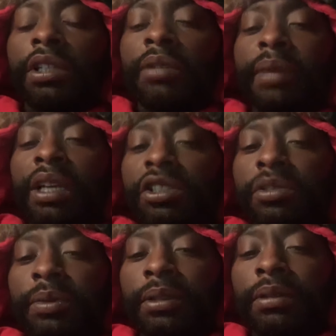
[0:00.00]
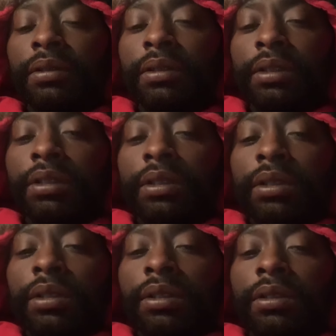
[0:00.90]
good management
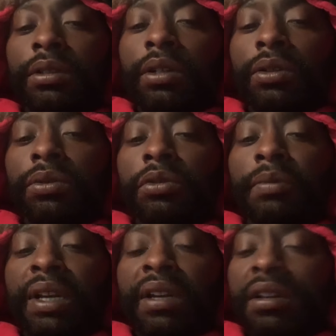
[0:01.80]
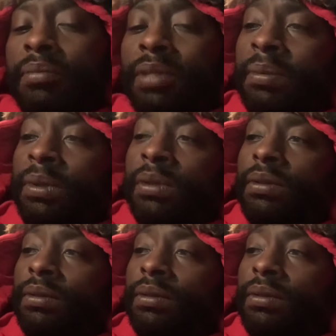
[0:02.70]
you know you met good people